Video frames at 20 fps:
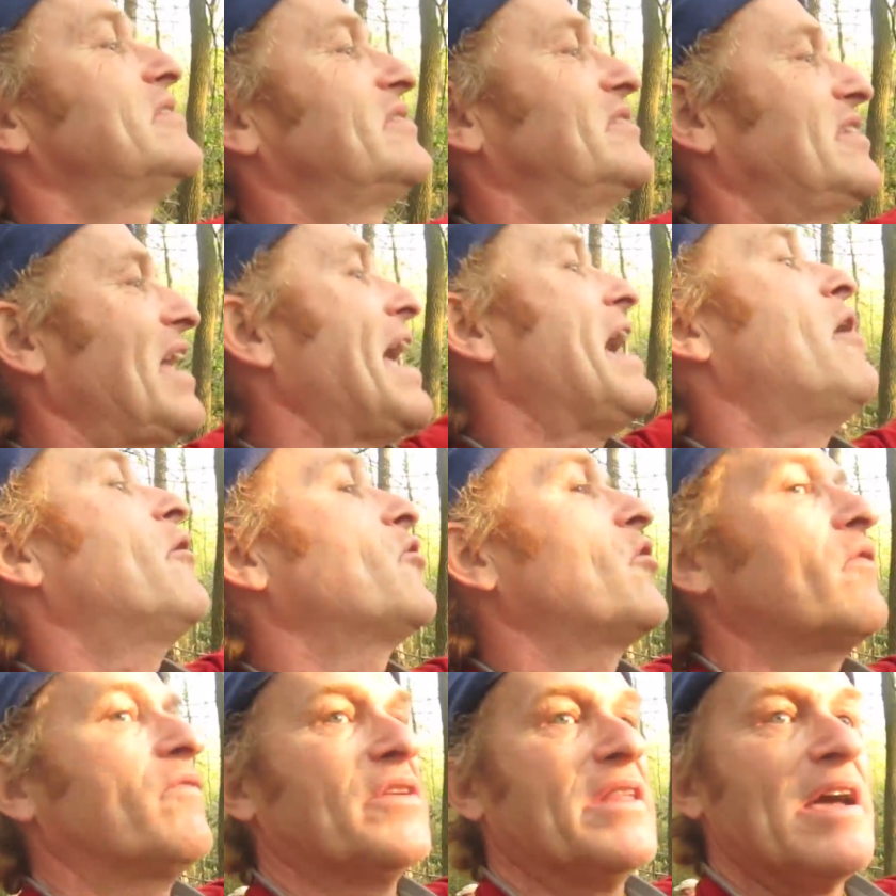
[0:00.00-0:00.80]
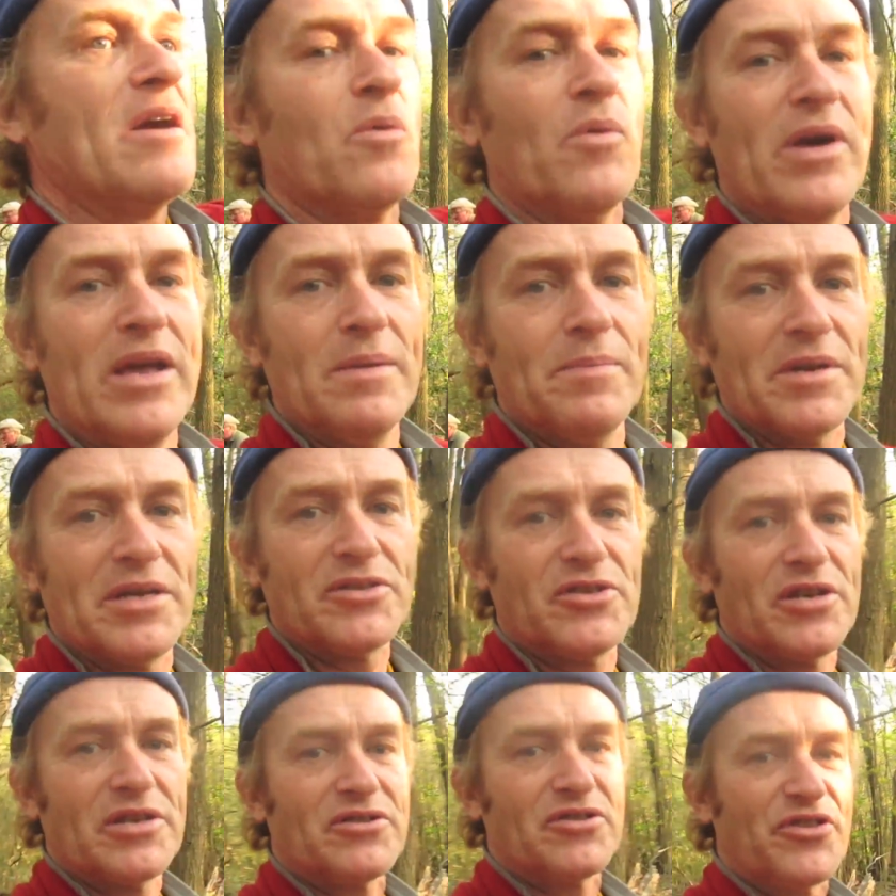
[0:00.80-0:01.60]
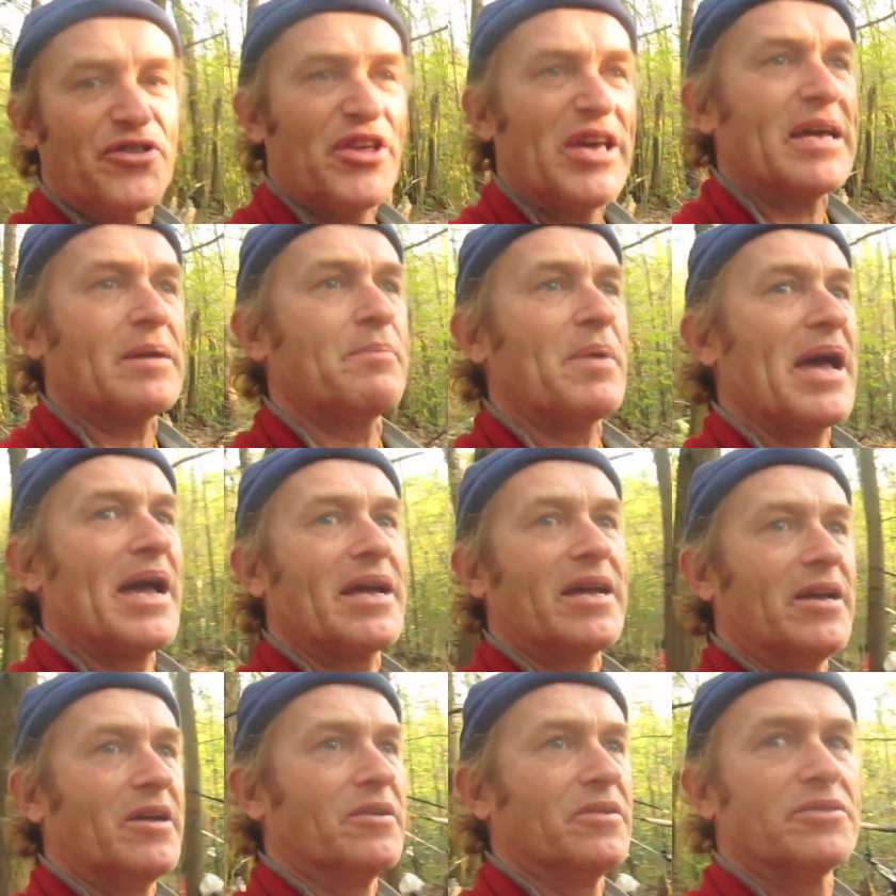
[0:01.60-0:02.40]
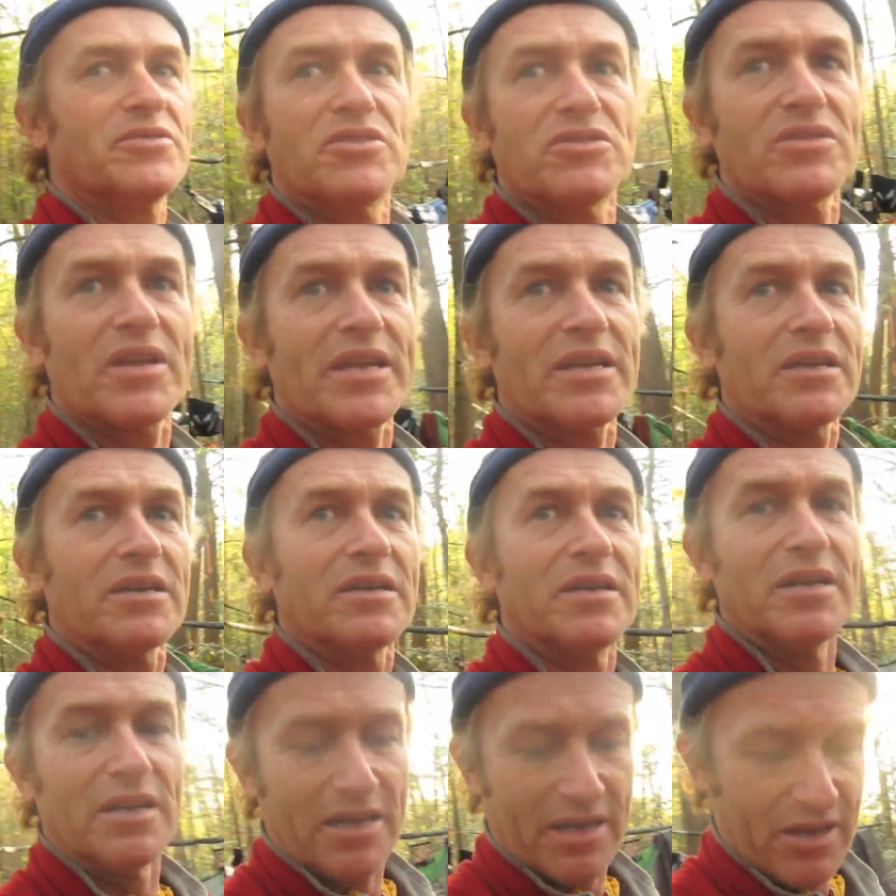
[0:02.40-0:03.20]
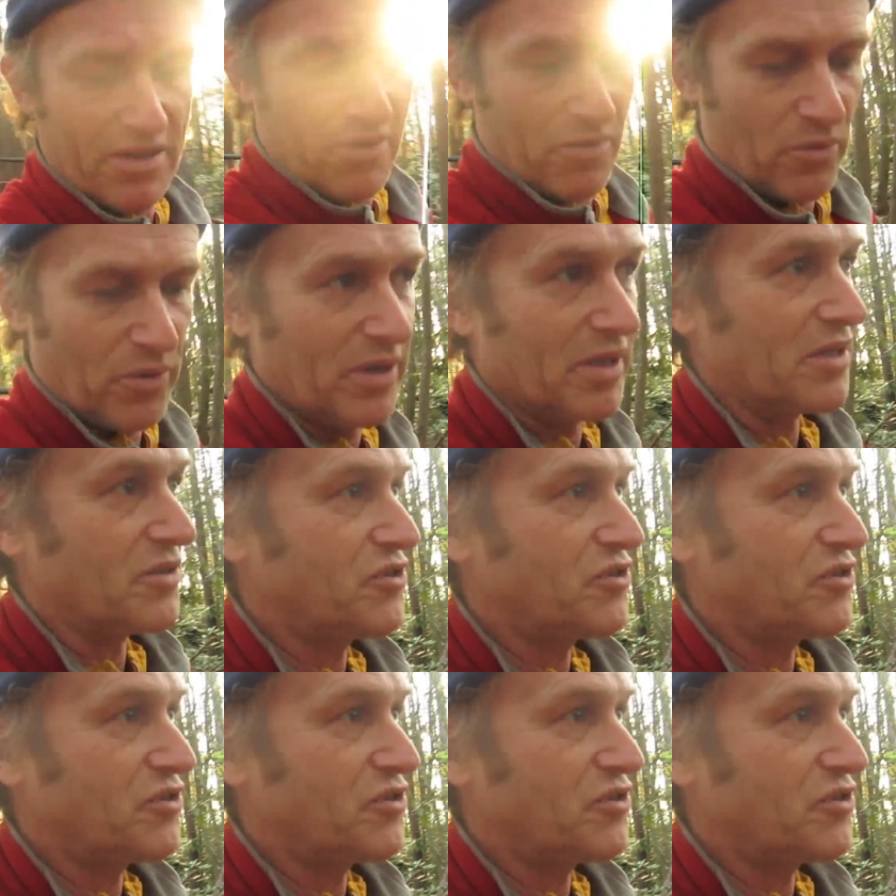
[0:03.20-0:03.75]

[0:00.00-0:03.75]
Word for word: down over that way, but it's just thick back here. This is like a really